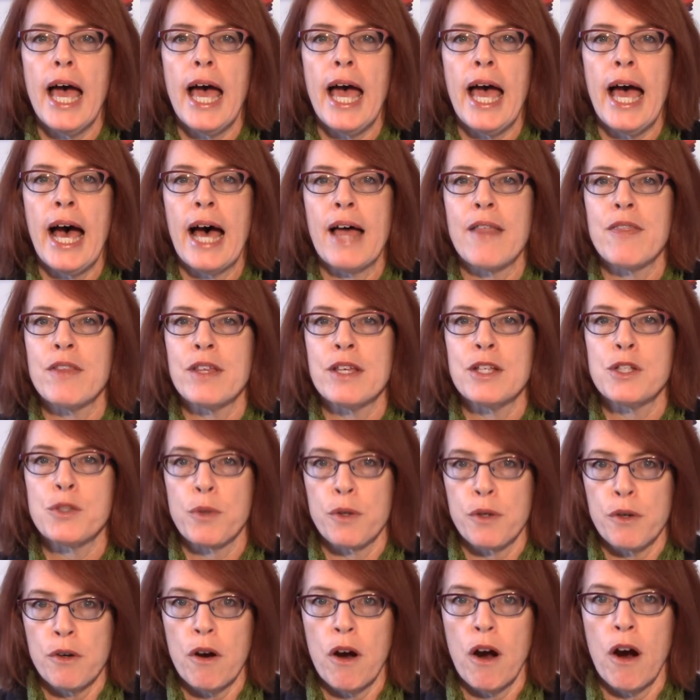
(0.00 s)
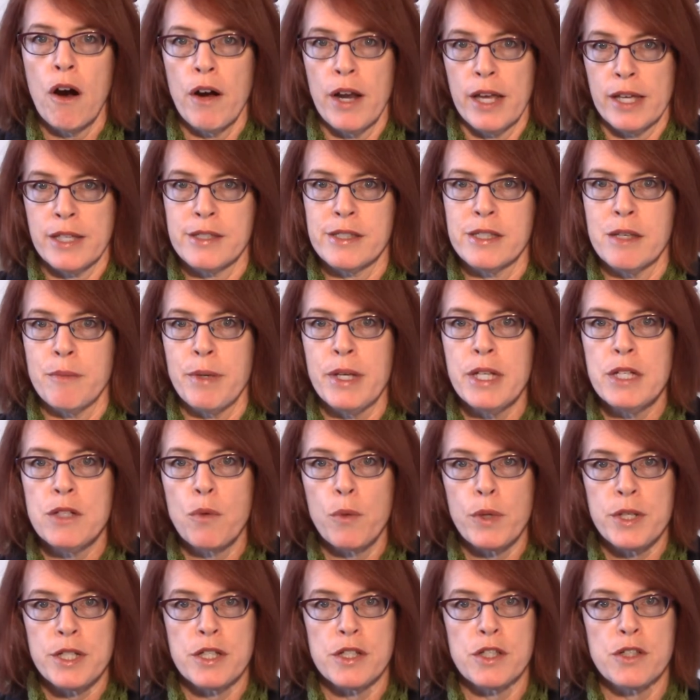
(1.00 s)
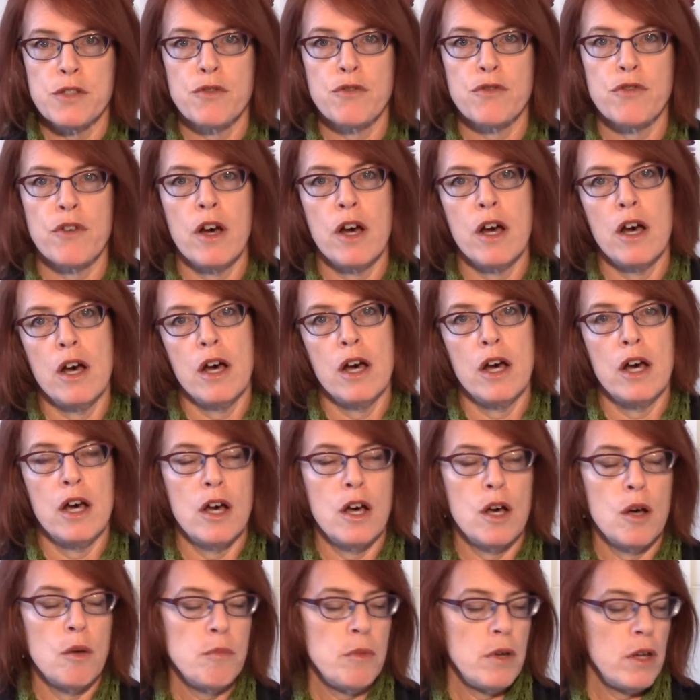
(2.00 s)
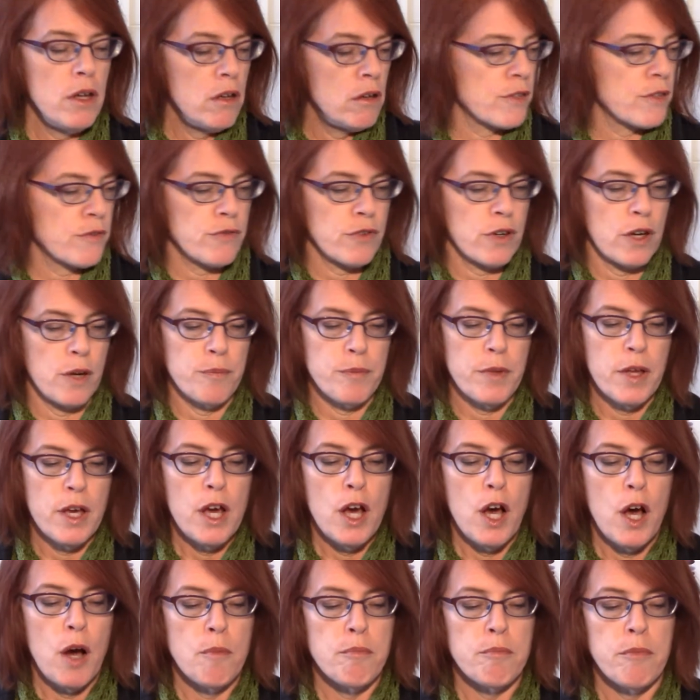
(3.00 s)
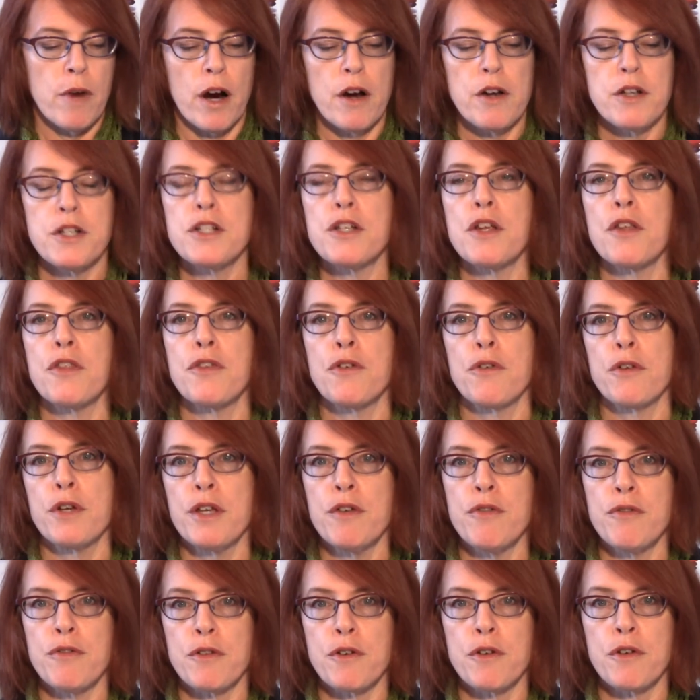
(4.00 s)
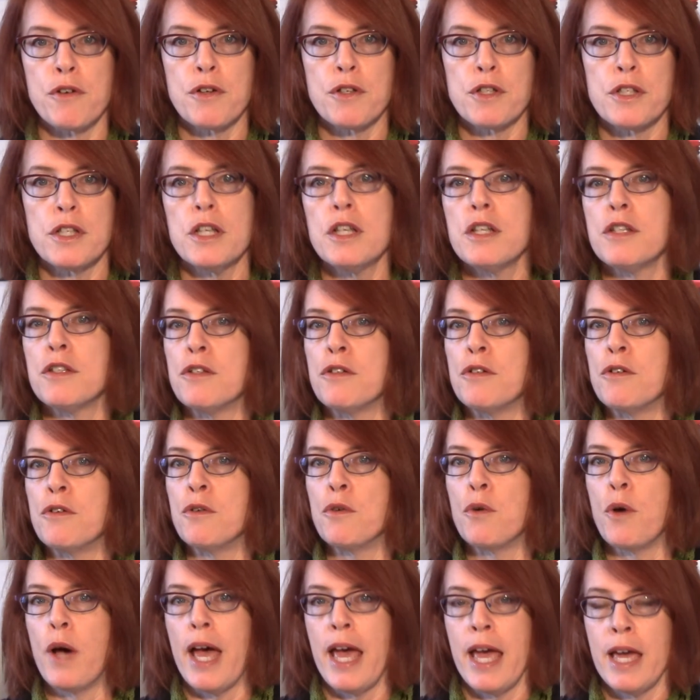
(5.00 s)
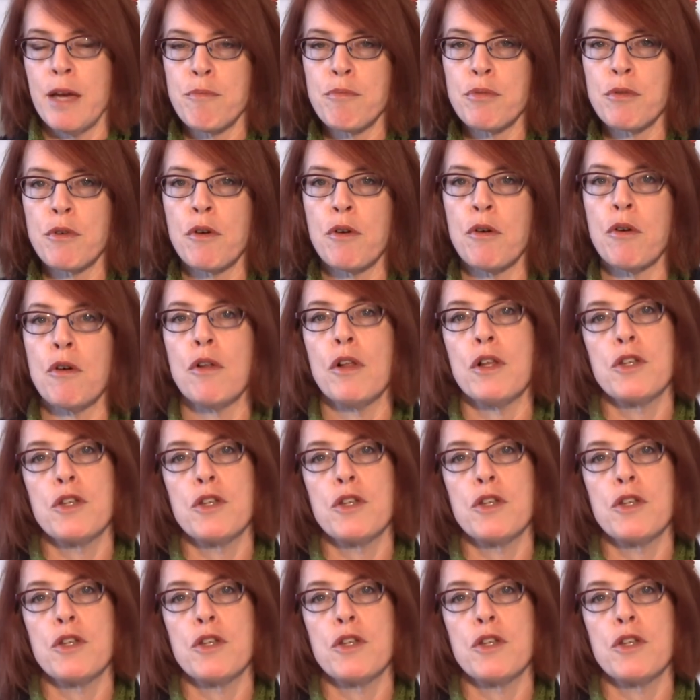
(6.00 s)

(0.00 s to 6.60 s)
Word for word: at the Twitter Art Exhibit, which is from, from March 31st to April